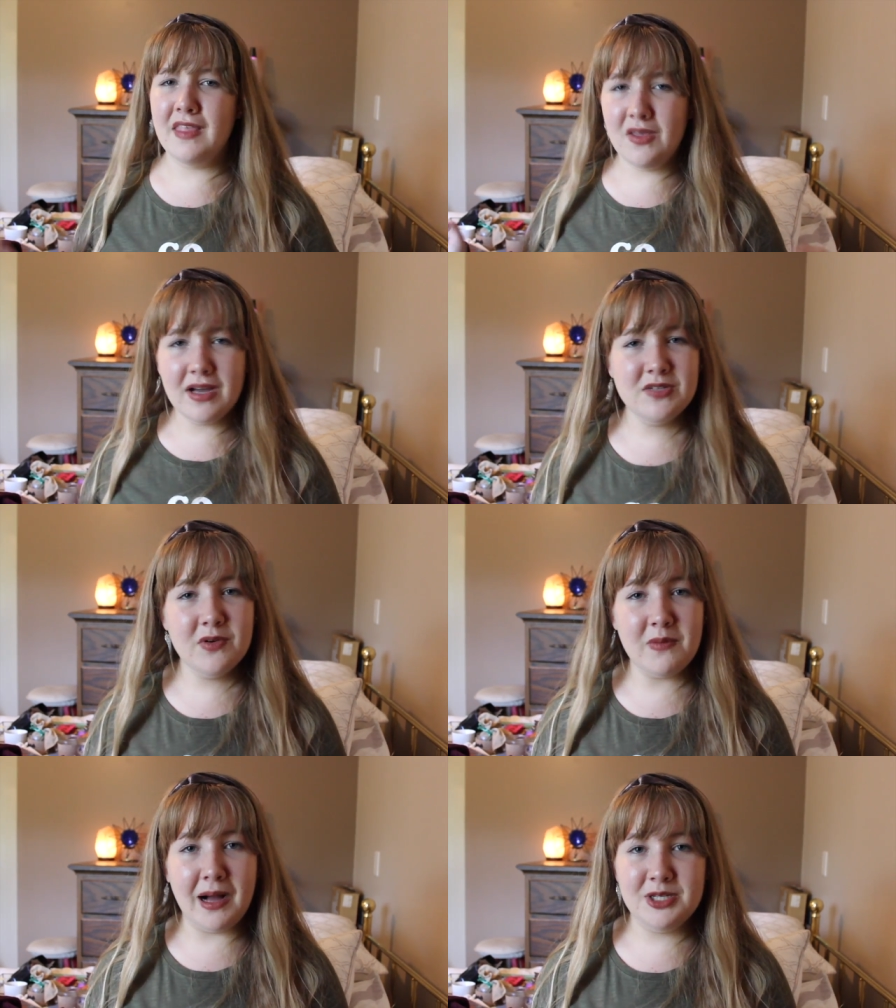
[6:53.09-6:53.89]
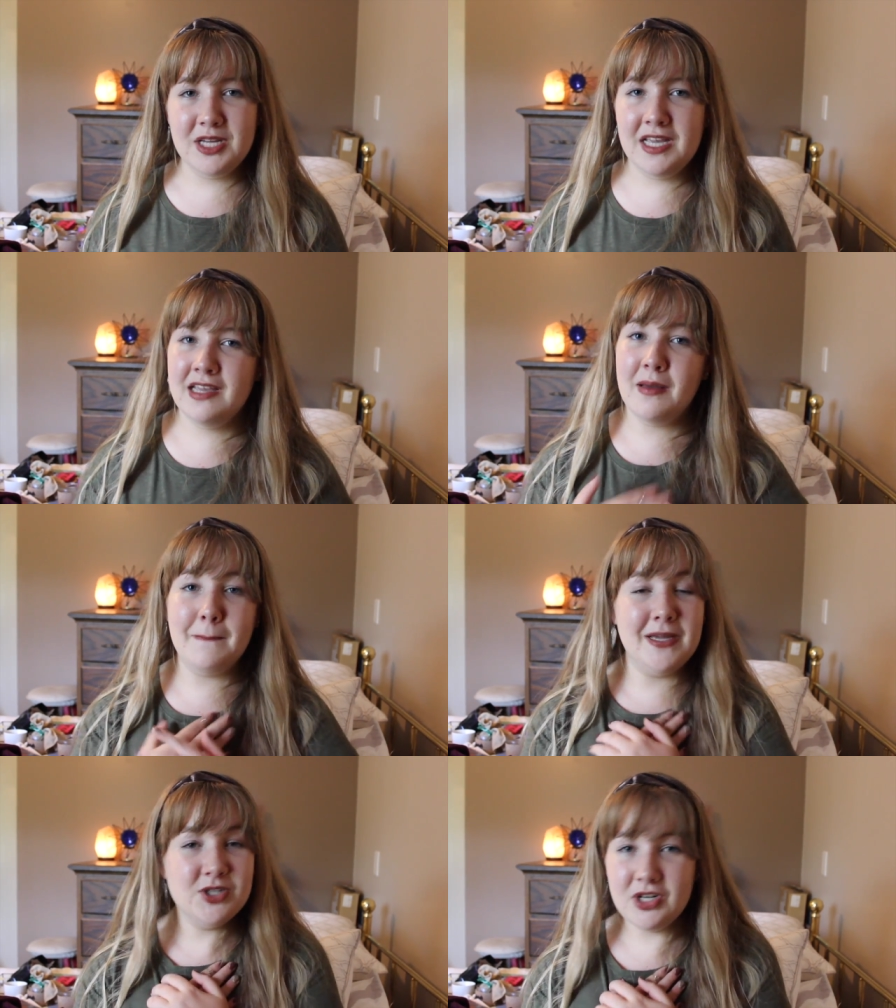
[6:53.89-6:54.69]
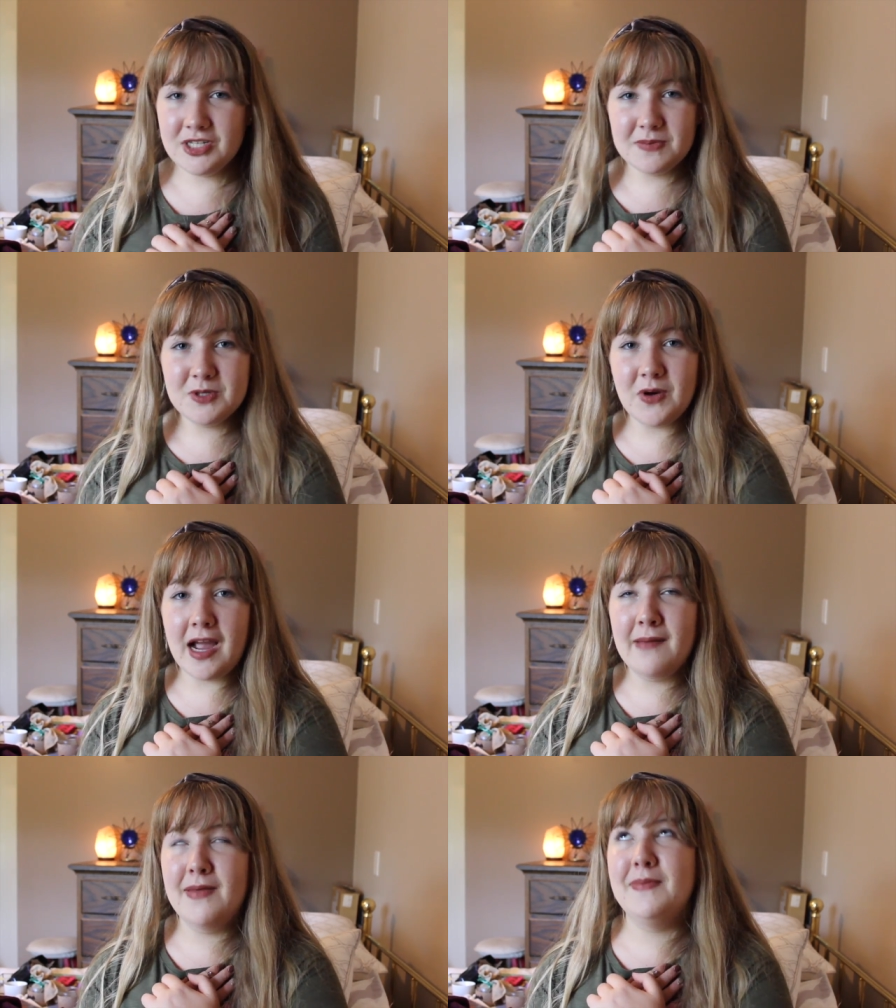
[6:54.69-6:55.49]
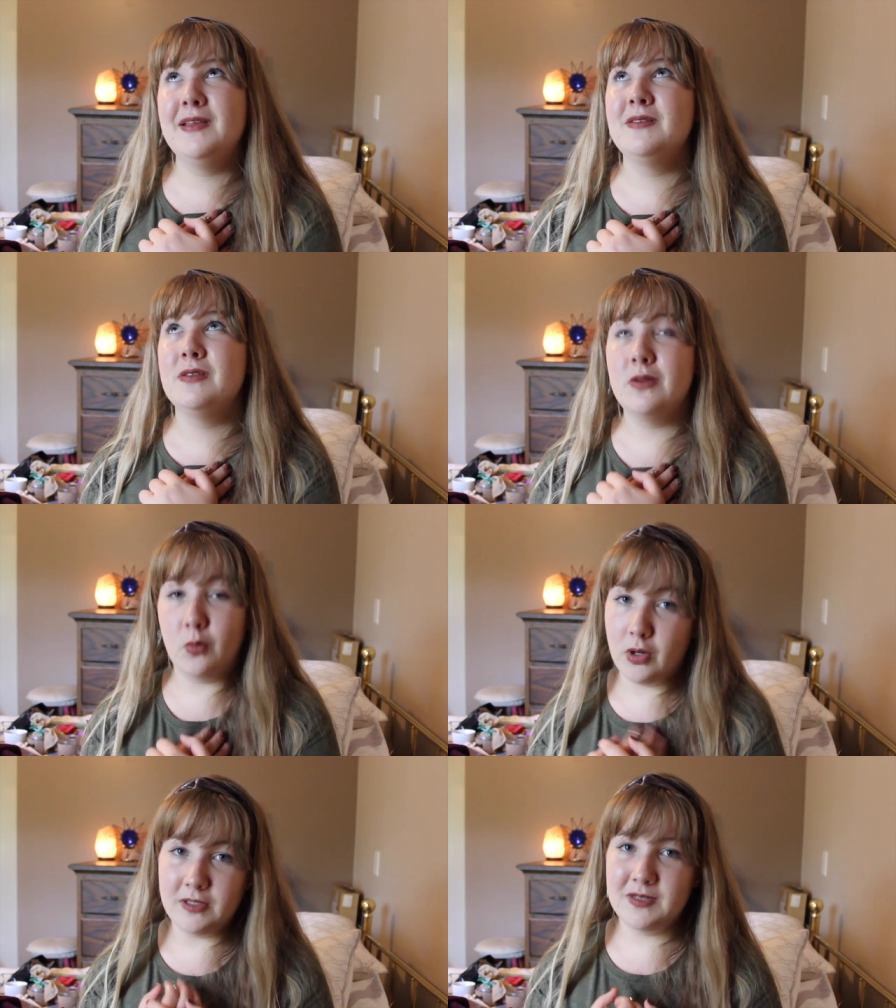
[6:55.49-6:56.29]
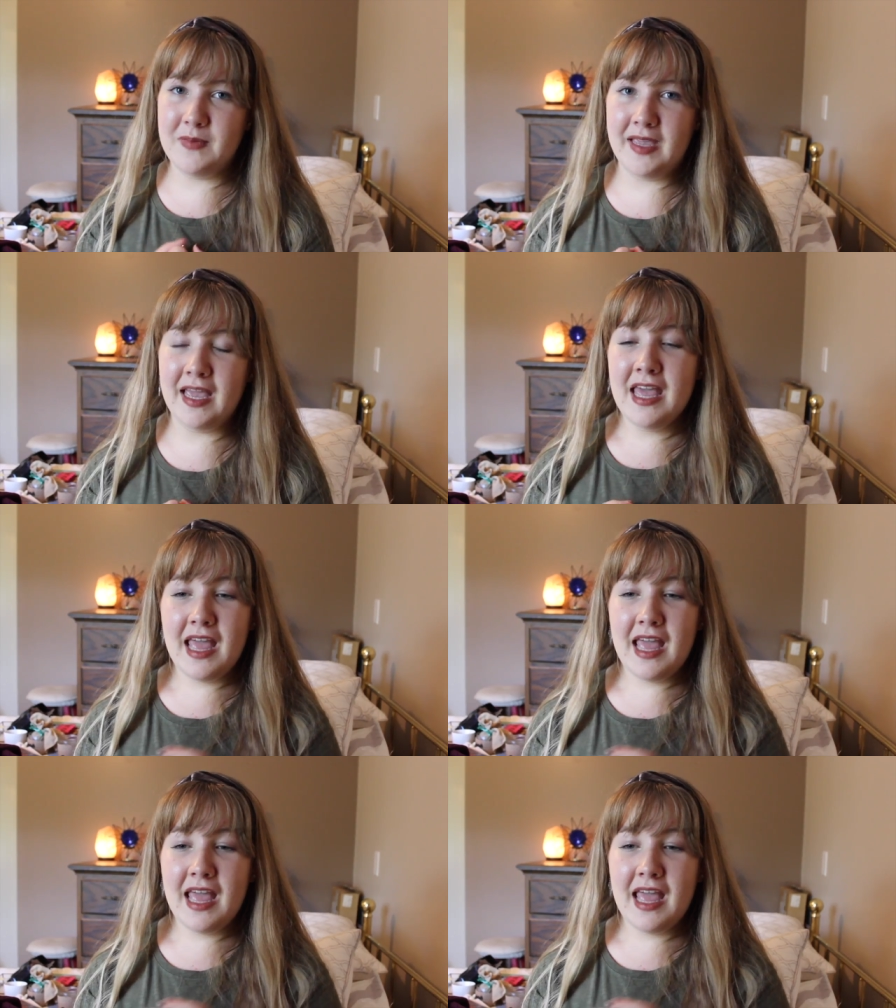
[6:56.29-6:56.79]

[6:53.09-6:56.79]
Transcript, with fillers: Thank you guys for watching. Be sure to subscribe. It means the world to me.